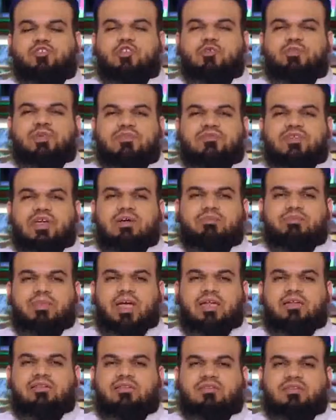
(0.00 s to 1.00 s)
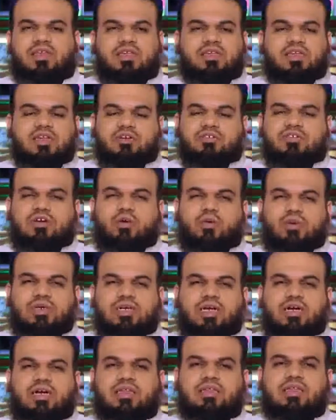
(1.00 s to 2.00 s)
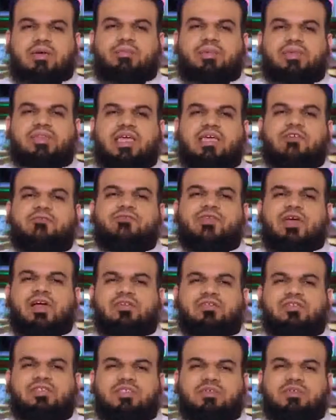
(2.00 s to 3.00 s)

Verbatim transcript: but they felt uncomfortable with the